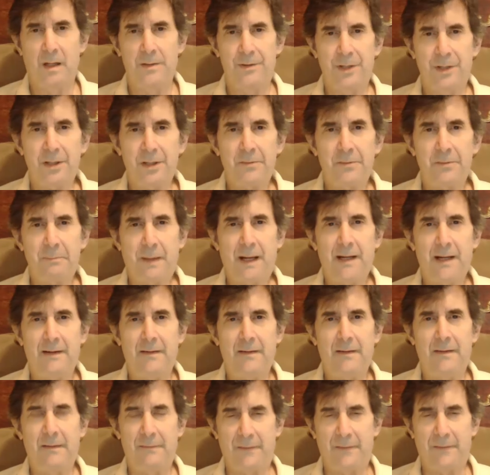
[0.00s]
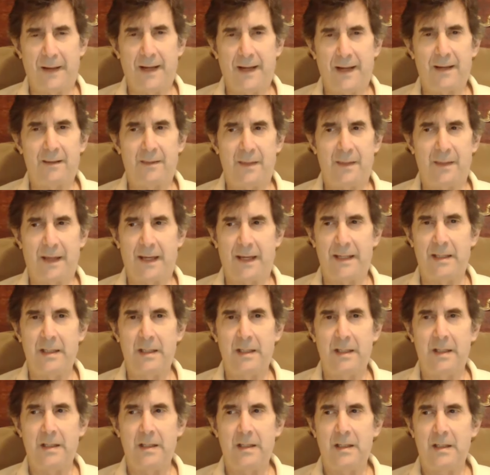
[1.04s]
just by the fact
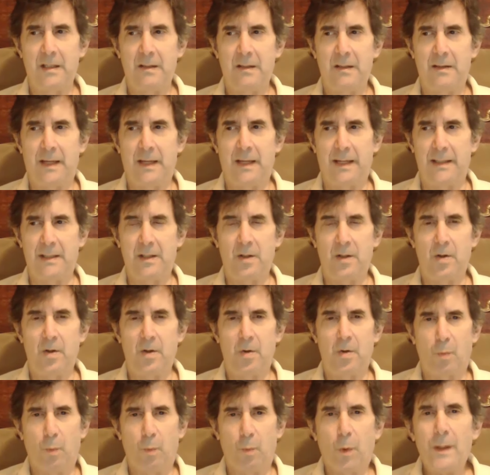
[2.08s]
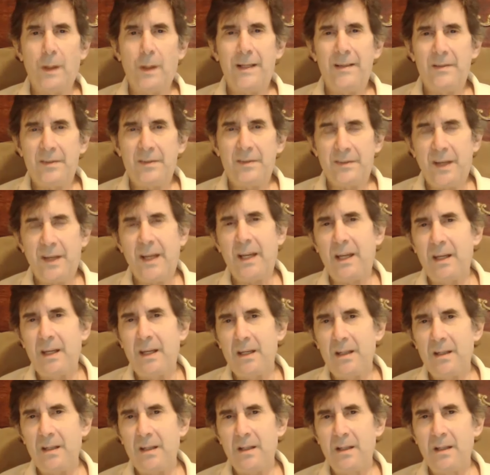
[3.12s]
that what he's
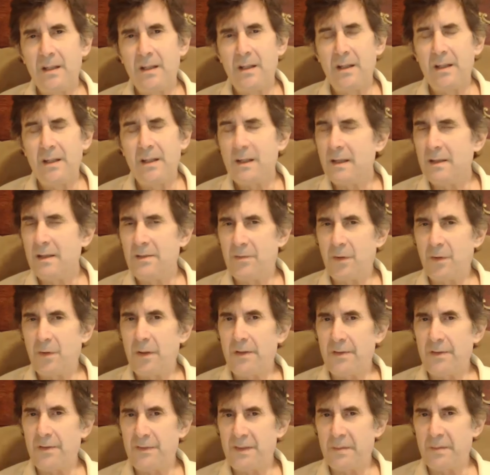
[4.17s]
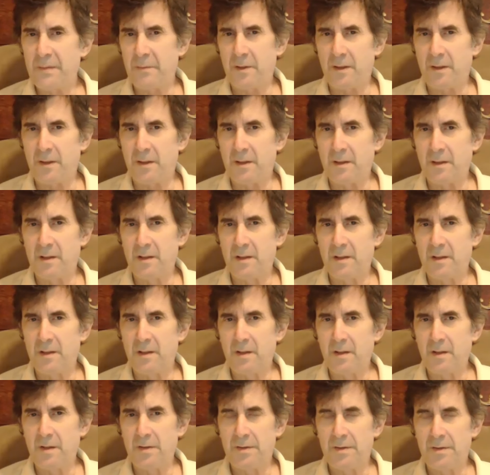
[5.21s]
saying is very similar
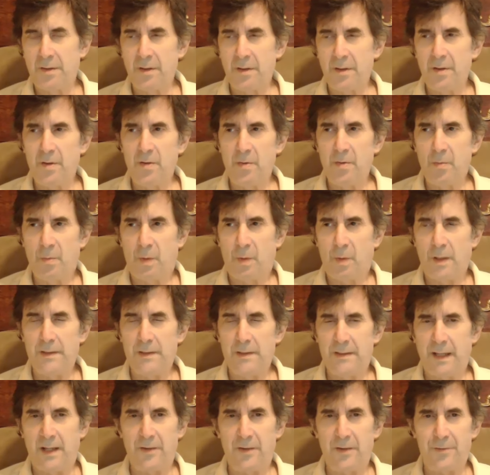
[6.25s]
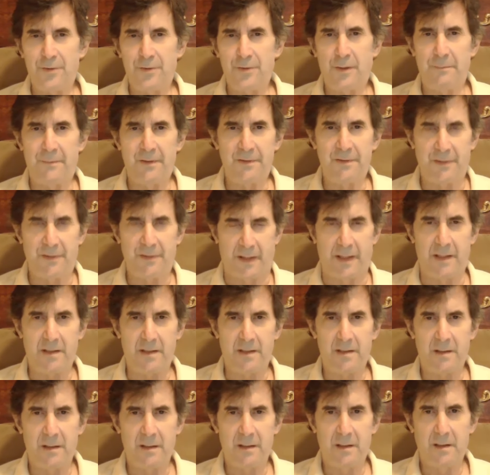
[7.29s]
to what Donald Trump is
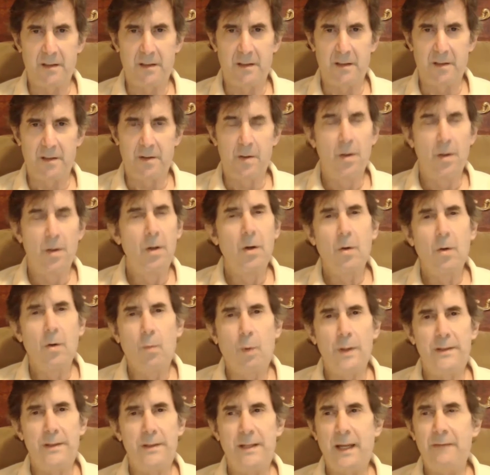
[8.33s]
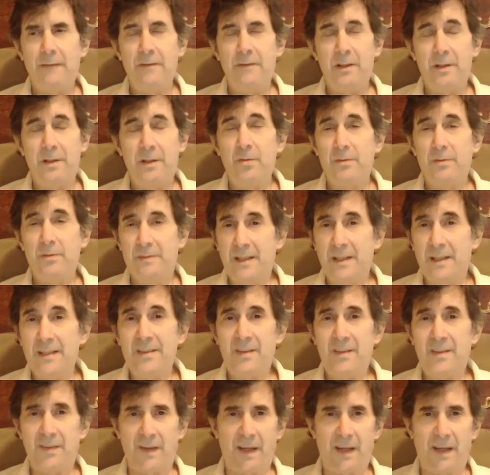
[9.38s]
saying. What David Duke did
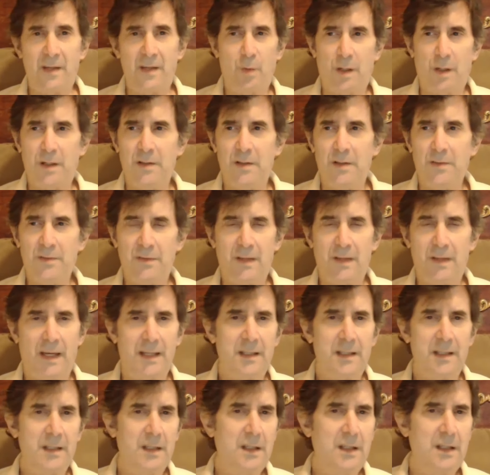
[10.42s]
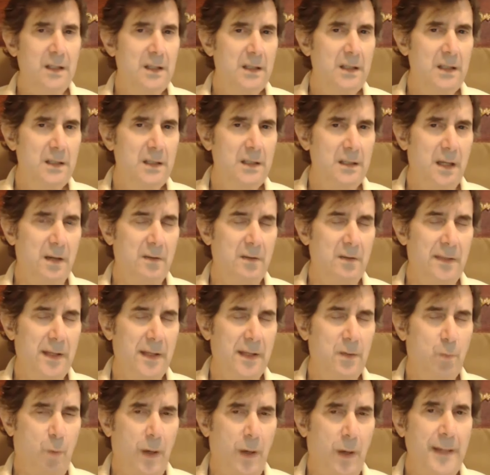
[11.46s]
say was that, you know,
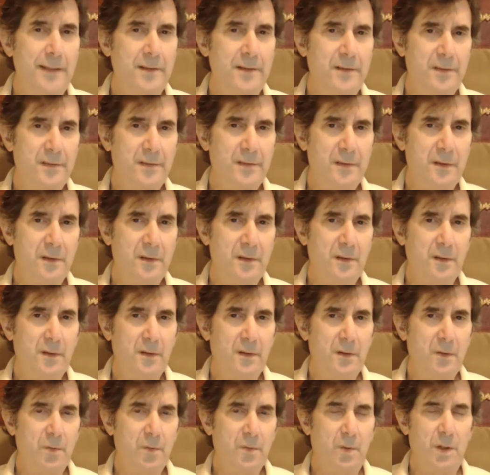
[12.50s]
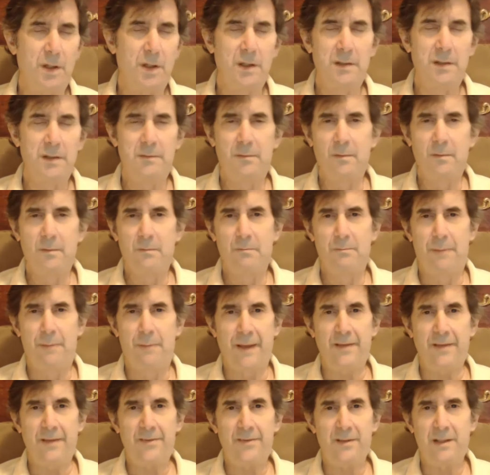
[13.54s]
that whites would
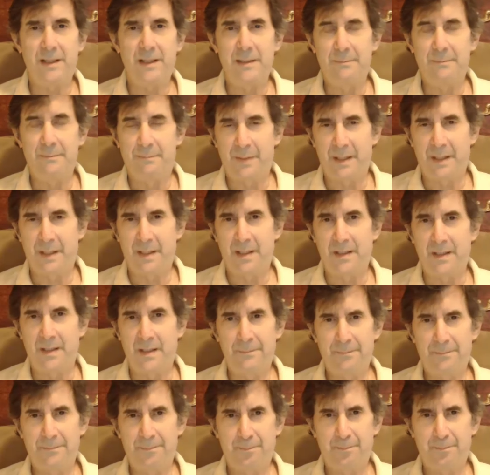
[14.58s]
basically be